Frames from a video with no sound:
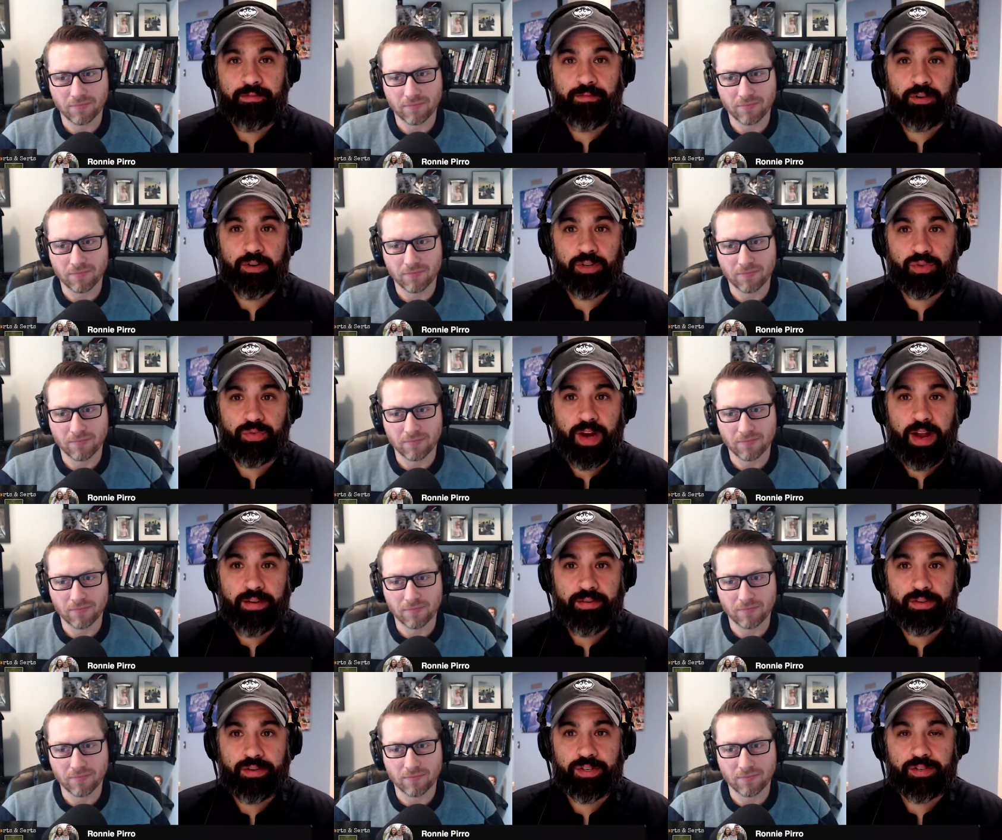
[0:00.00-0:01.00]
Speaker 1: first
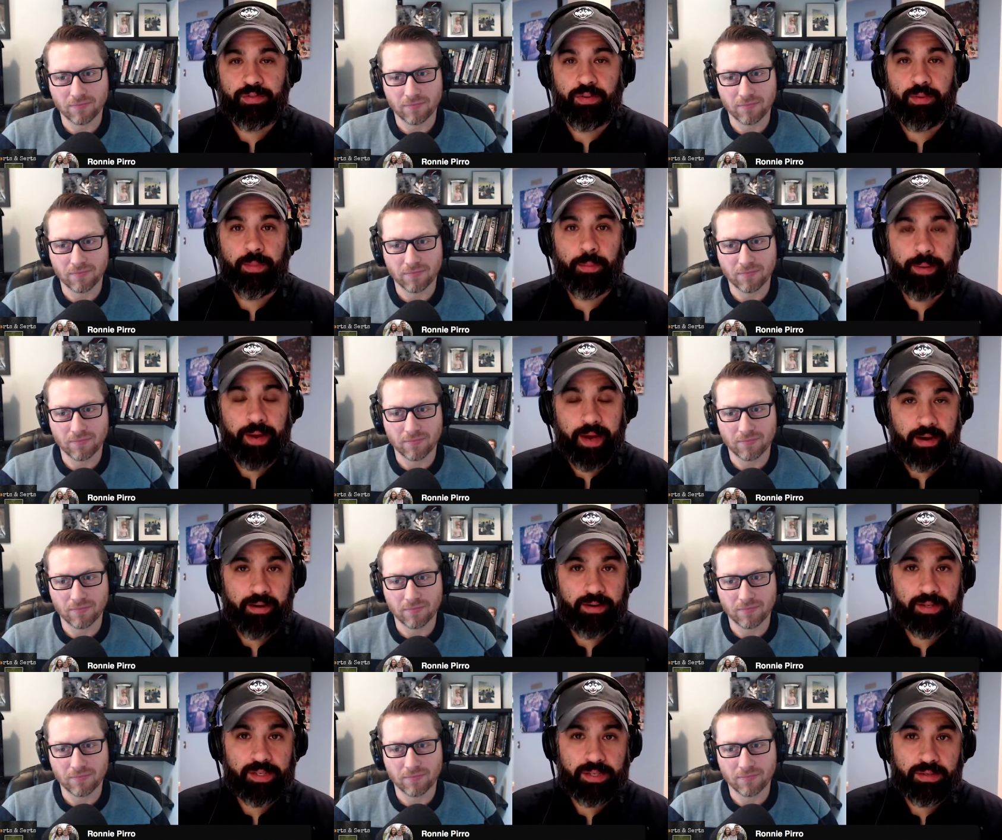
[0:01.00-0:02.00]
rounders from the
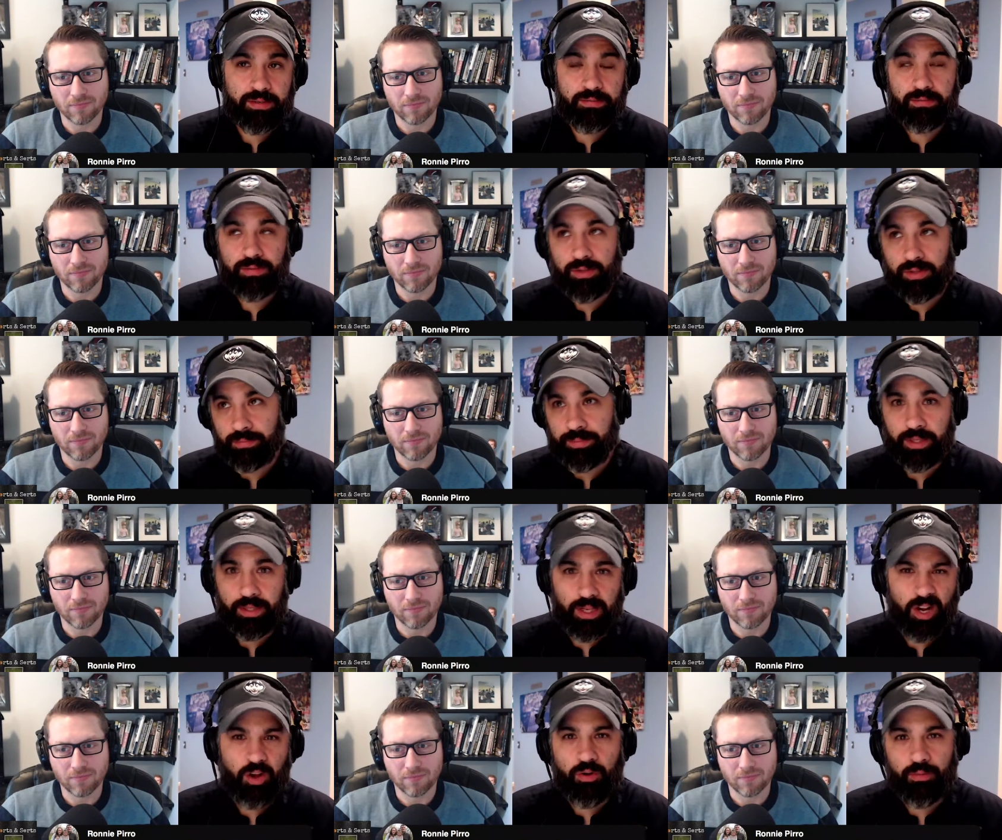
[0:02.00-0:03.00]
Bears, which will be,
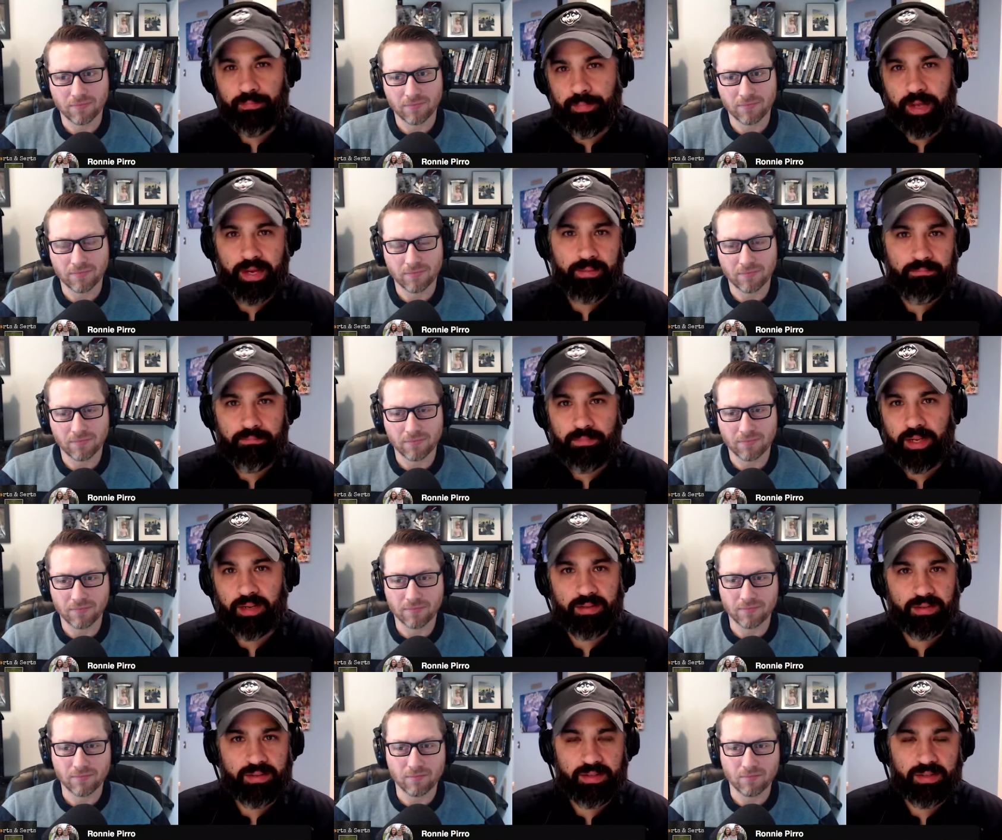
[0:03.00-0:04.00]

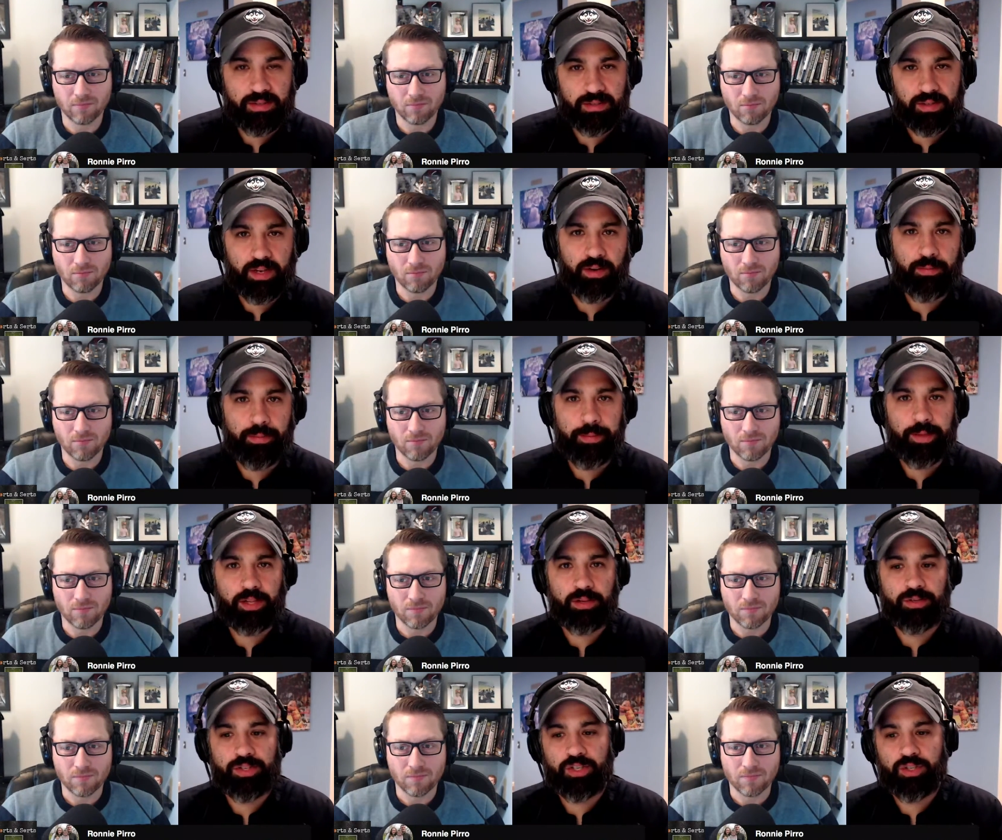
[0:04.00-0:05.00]
middle to, maybe
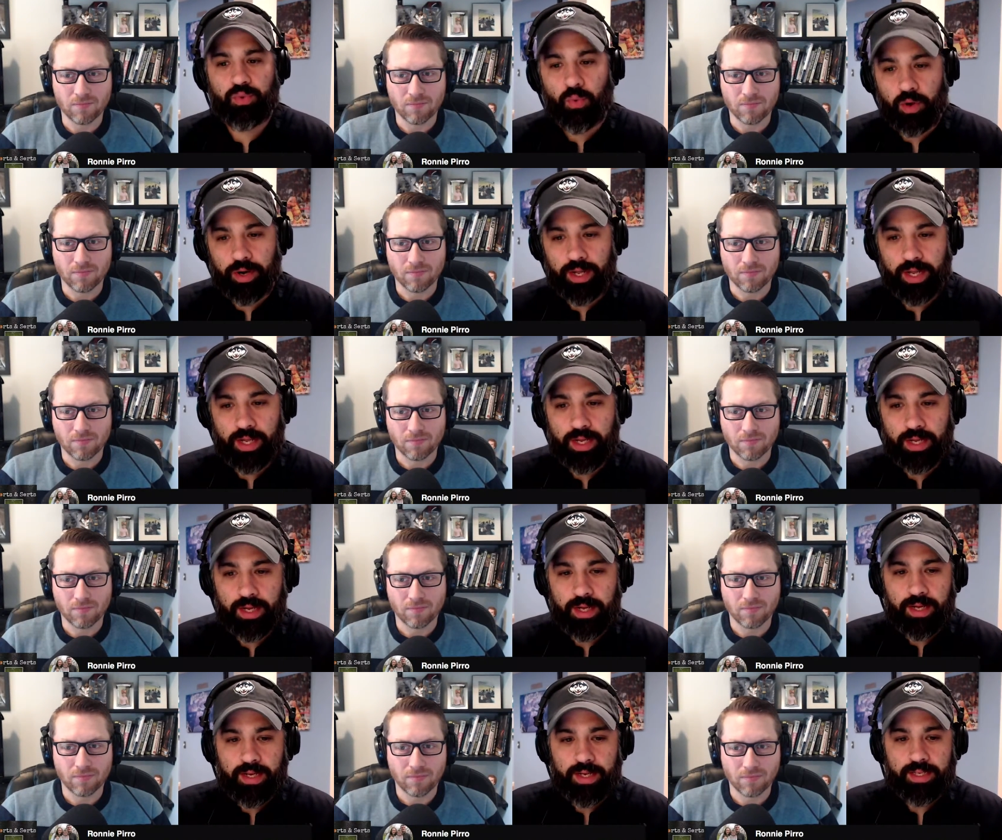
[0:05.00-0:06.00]
close to 20.
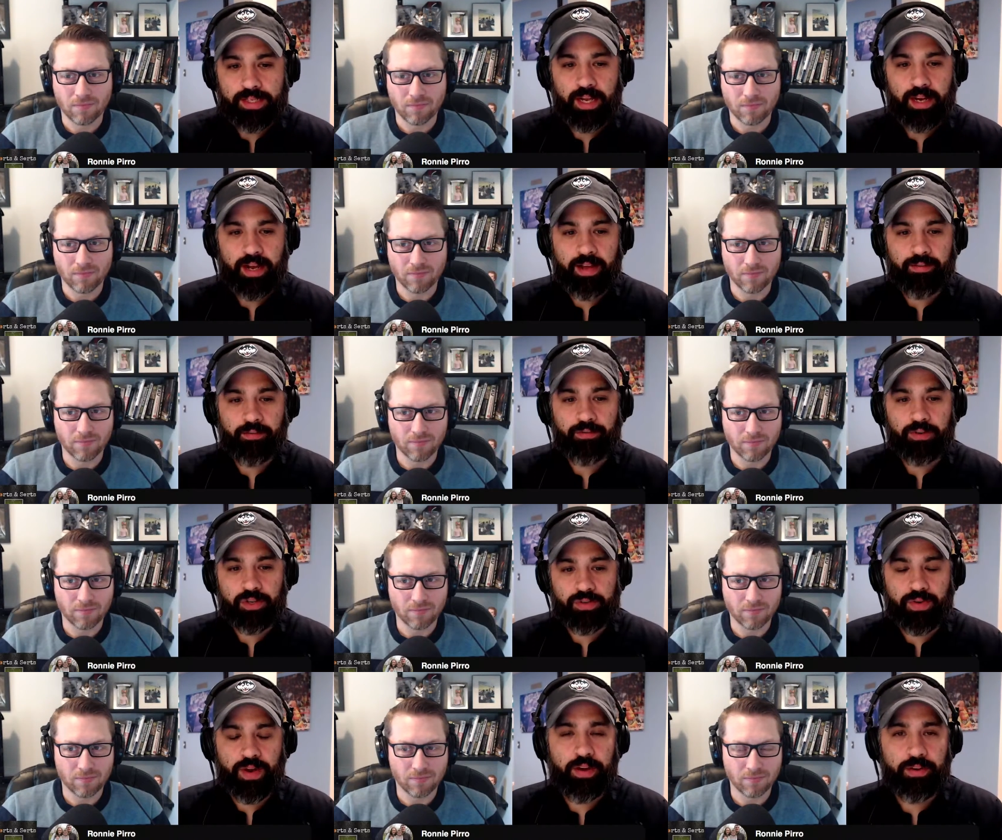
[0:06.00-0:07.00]
He's going to have a
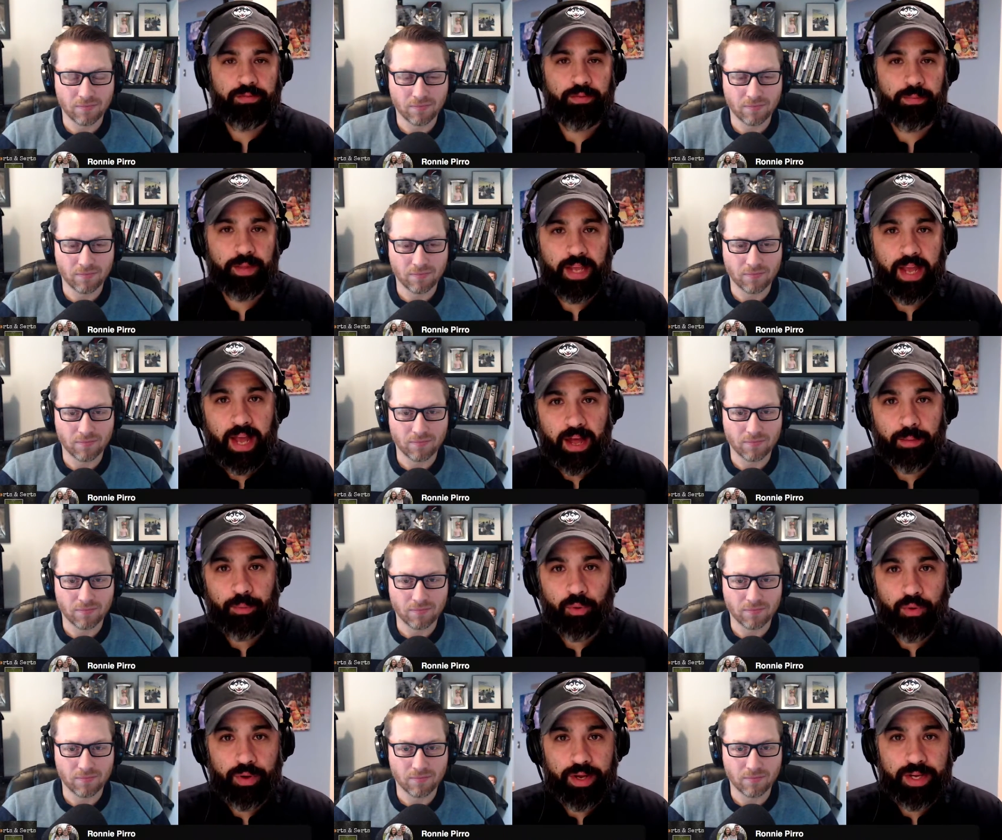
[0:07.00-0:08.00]
first rounder from the
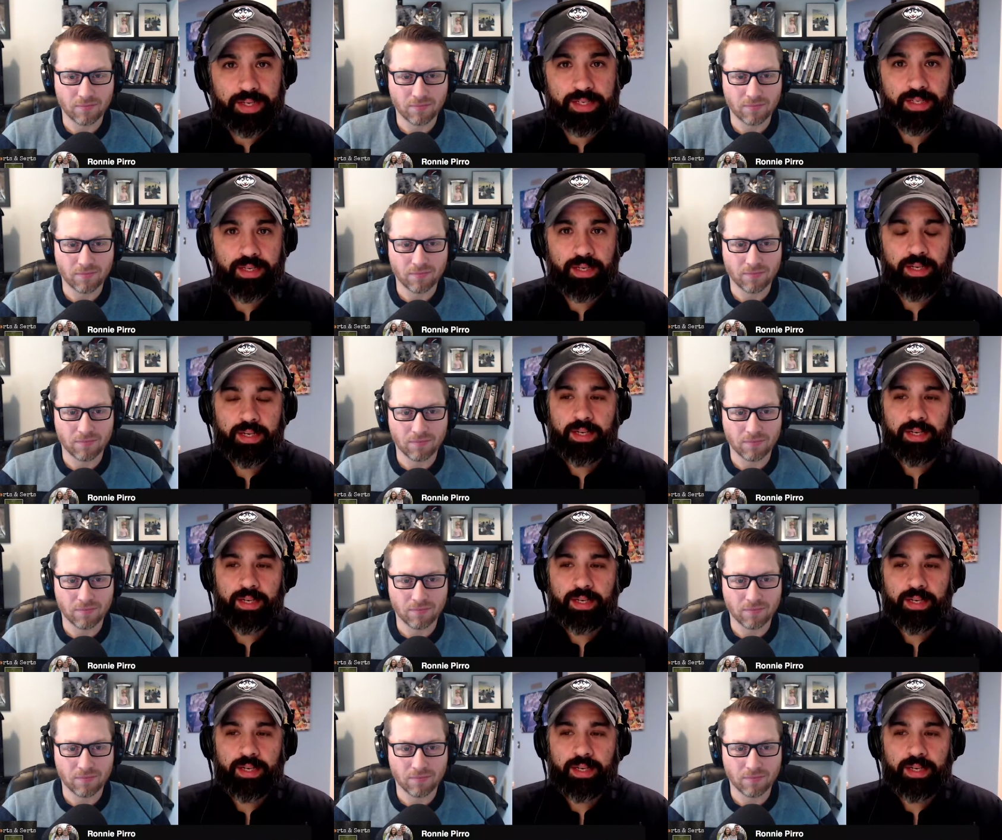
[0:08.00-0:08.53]
Cowboys.